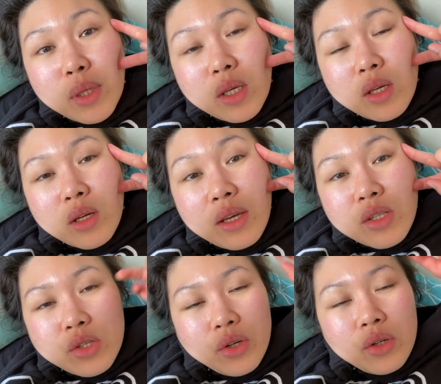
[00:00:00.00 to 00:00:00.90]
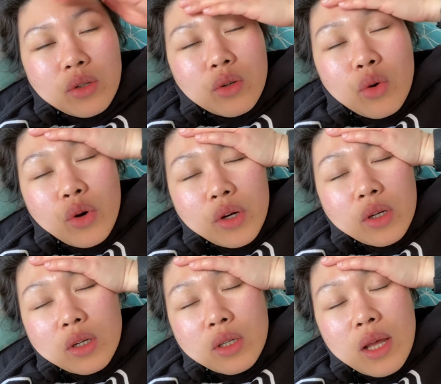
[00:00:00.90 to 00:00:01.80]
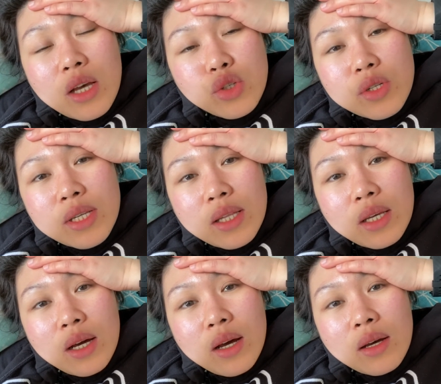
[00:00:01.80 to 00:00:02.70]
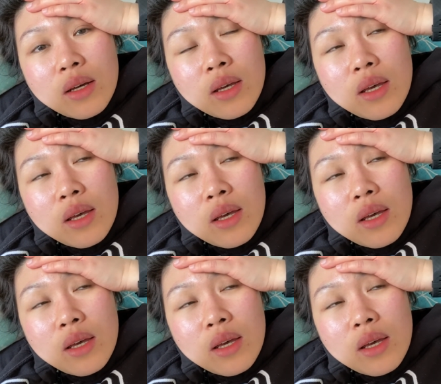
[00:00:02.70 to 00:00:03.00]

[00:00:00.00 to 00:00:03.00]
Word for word: me Pfizer or the AstraZeneca.